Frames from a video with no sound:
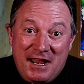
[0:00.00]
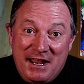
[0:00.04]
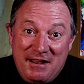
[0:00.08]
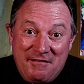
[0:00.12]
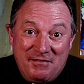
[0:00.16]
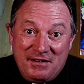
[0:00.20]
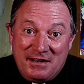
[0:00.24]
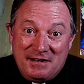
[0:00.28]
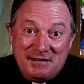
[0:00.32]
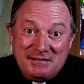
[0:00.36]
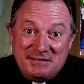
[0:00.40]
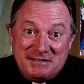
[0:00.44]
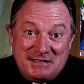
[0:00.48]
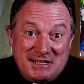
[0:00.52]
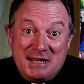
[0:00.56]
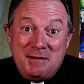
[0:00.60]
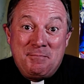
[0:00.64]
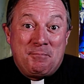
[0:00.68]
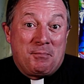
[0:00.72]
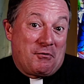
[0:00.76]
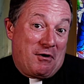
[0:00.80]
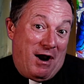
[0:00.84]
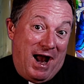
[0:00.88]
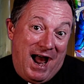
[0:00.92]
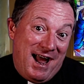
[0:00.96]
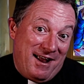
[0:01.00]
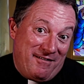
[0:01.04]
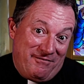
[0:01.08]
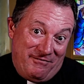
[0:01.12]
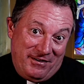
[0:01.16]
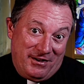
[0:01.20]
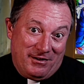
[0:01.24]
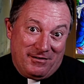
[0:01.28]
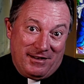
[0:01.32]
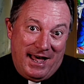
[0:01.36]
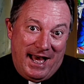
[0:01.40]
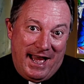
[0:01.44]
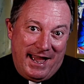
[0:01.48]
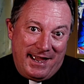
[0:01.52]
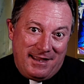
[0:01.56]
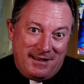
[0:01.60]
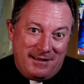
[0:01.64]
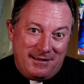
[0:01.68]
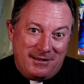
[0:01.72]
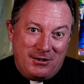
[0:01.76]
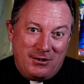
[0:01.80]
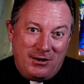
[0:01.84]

even deeper, I feel like,